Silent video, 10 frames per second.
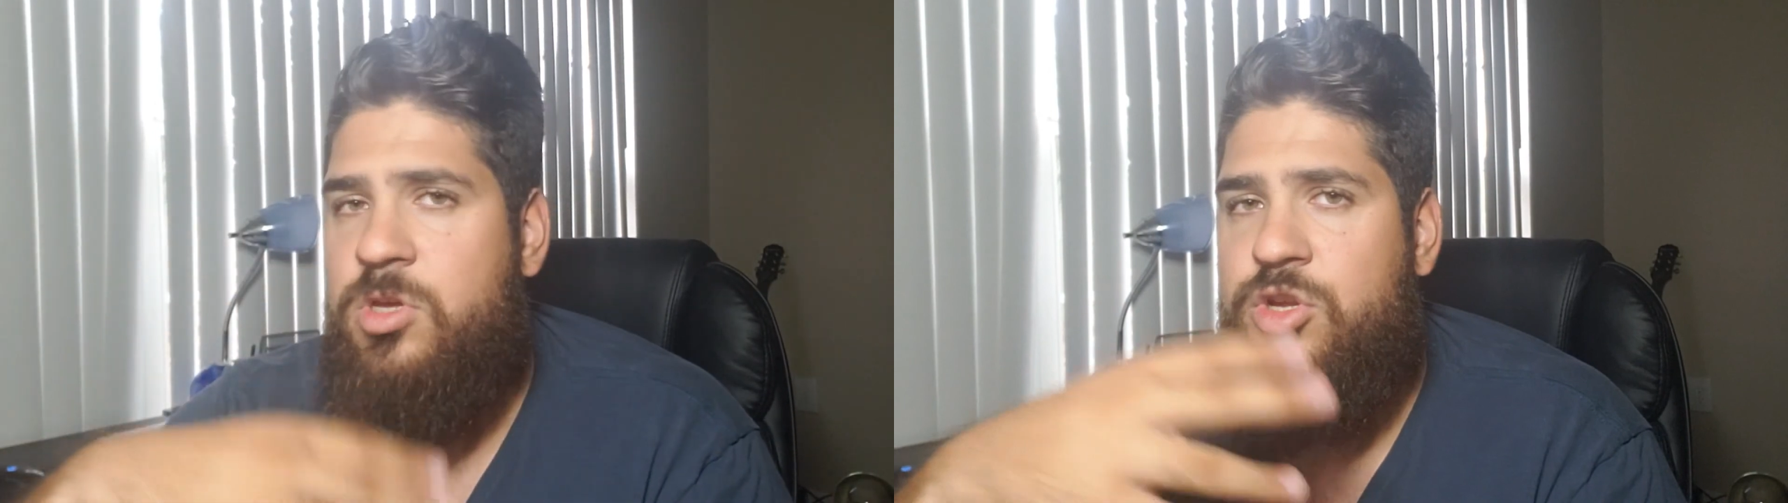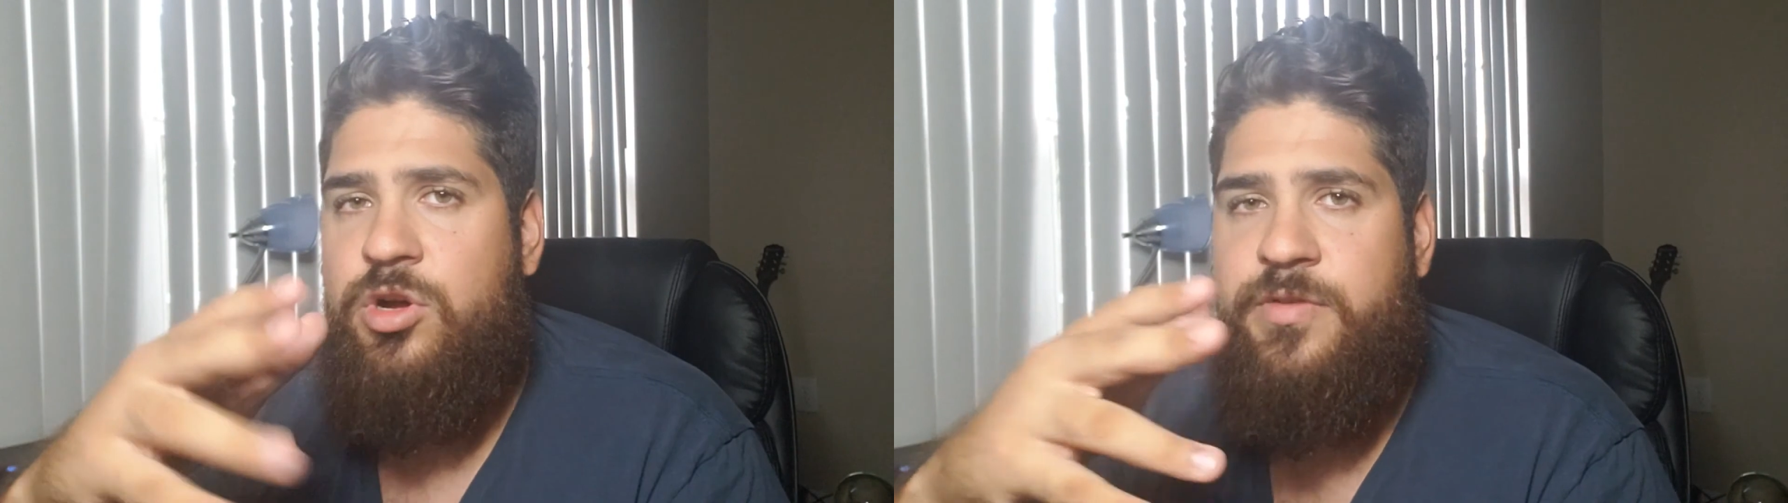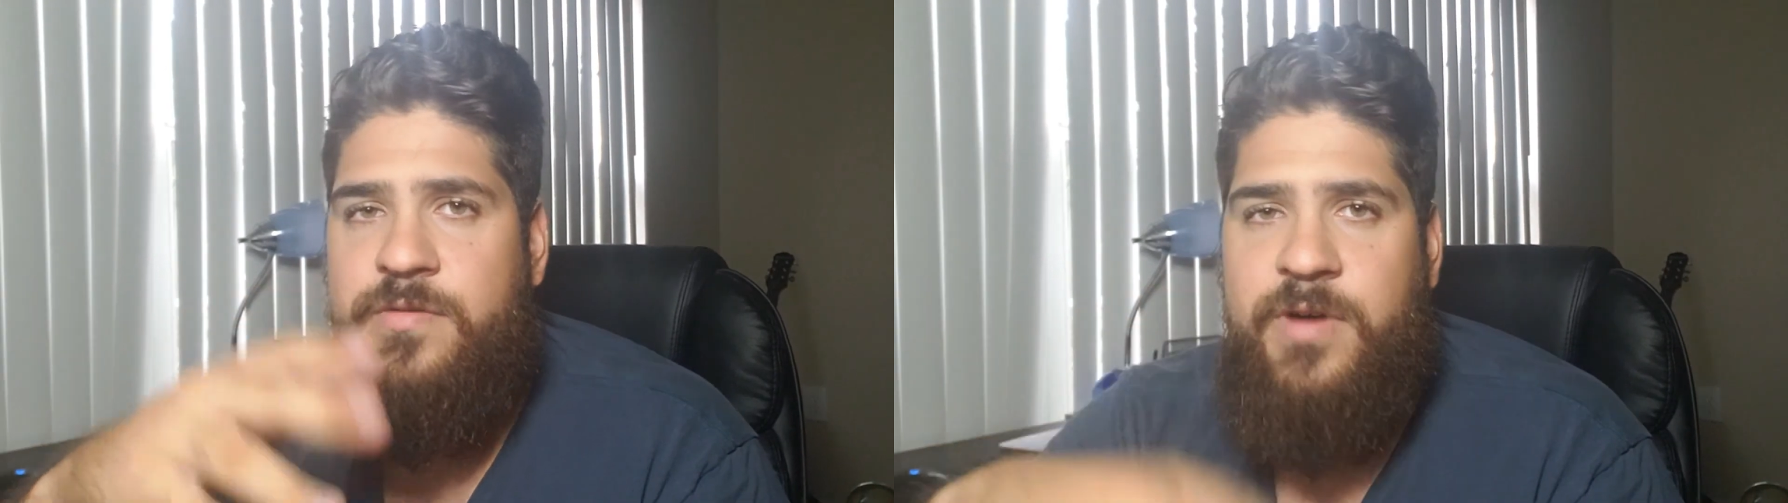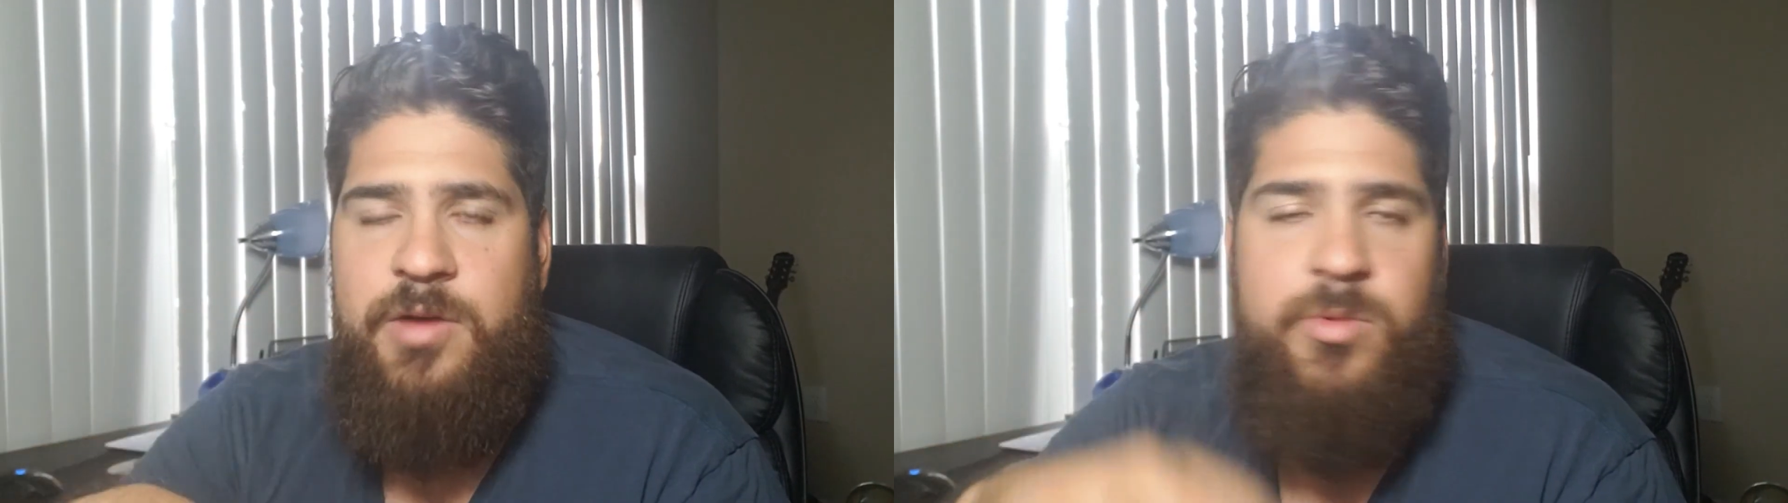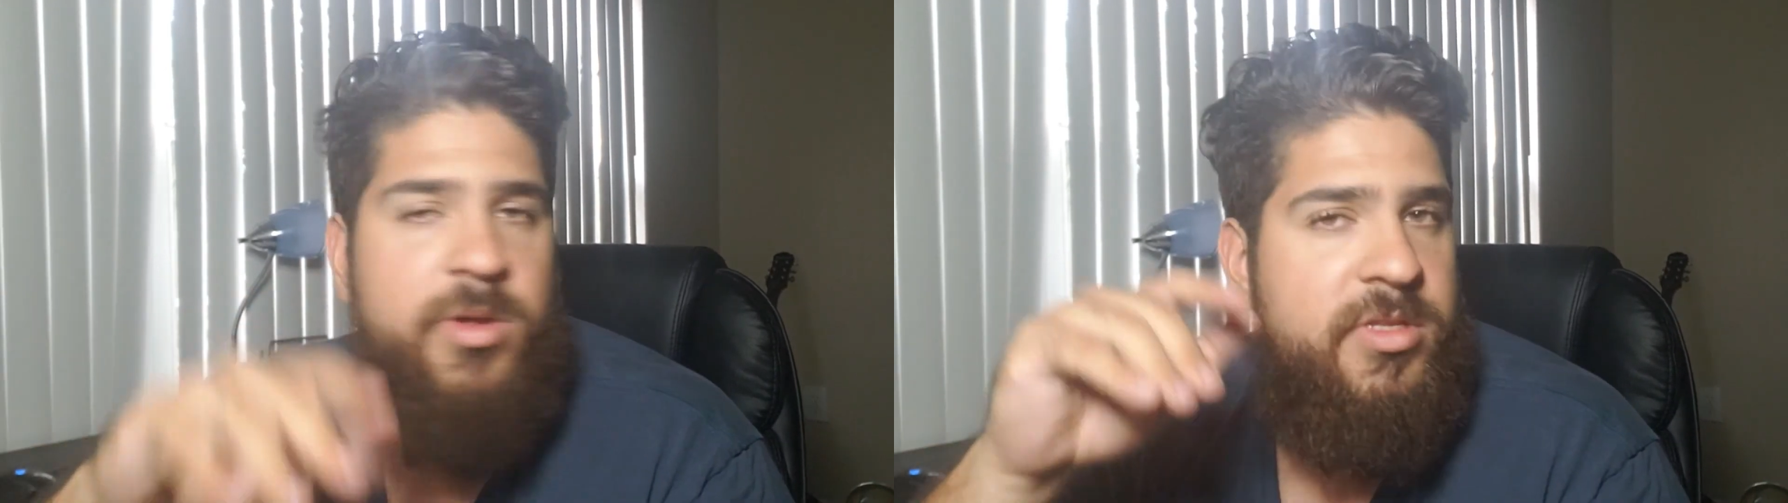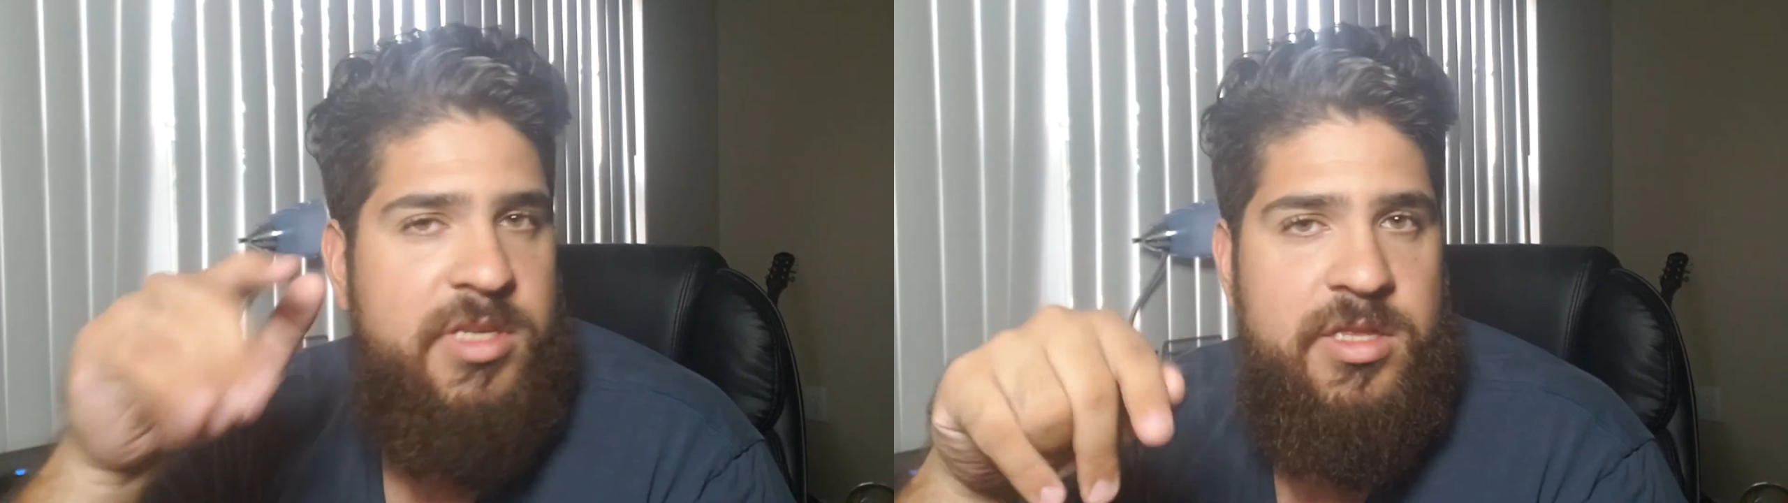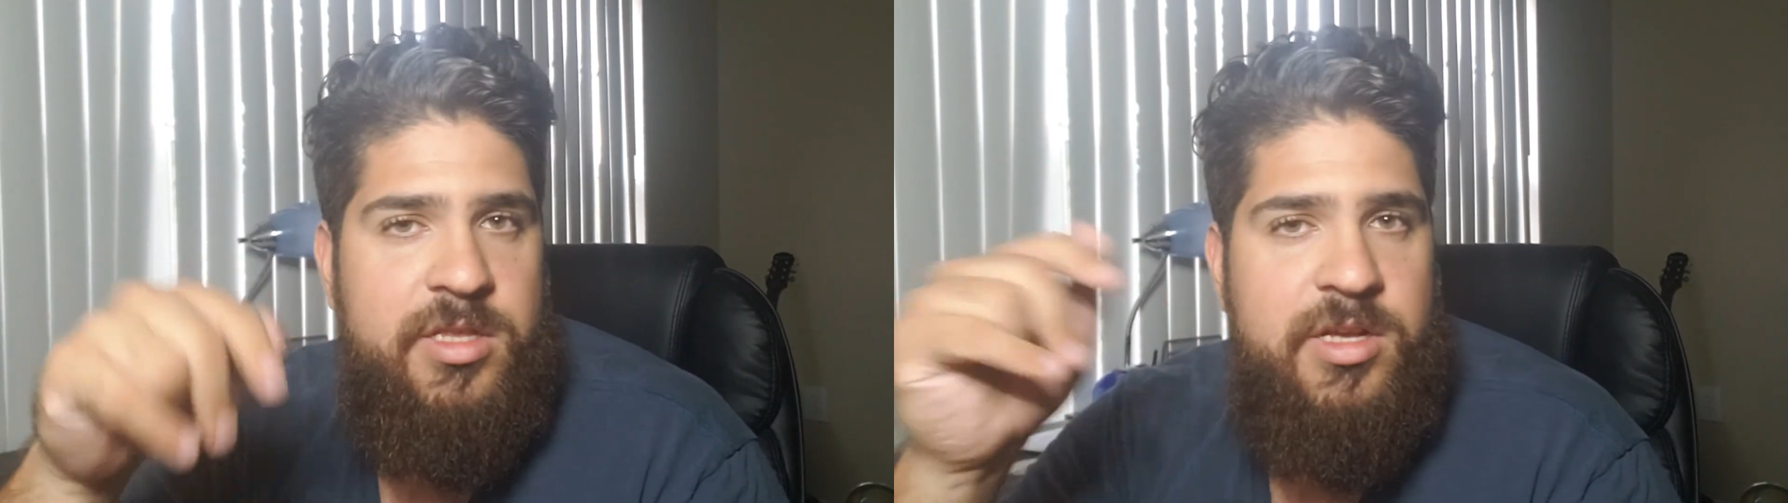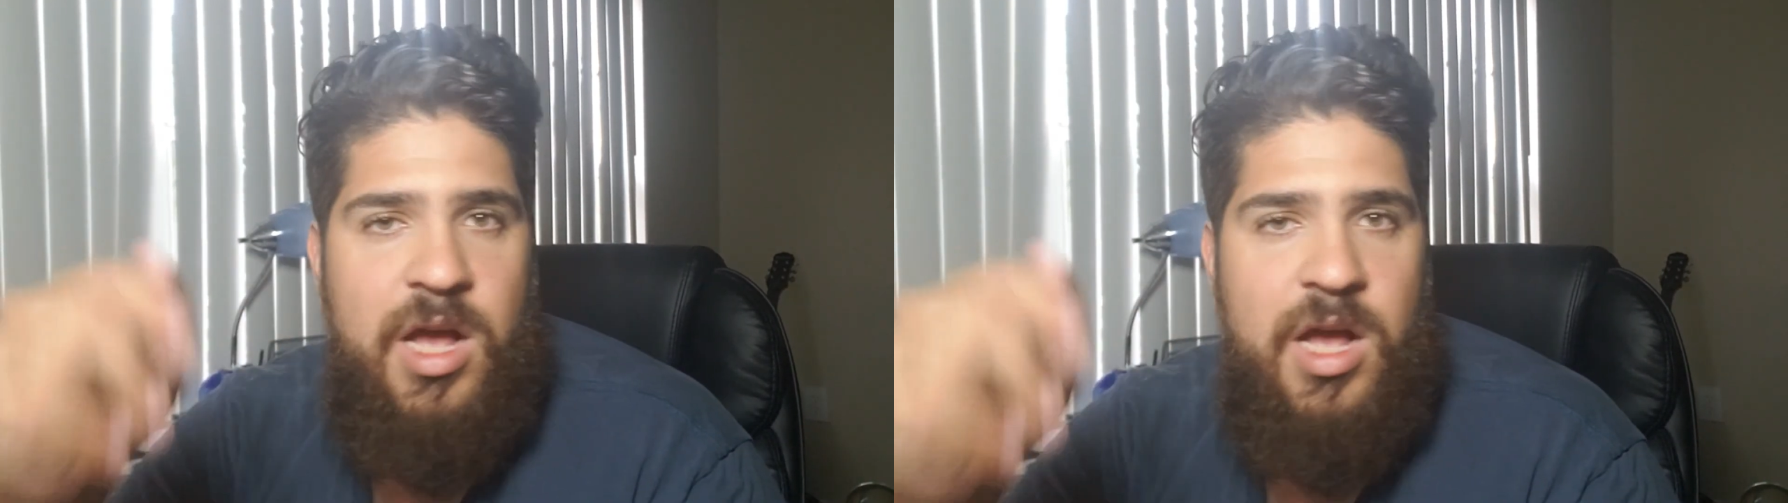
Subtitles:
If you find one, send it in the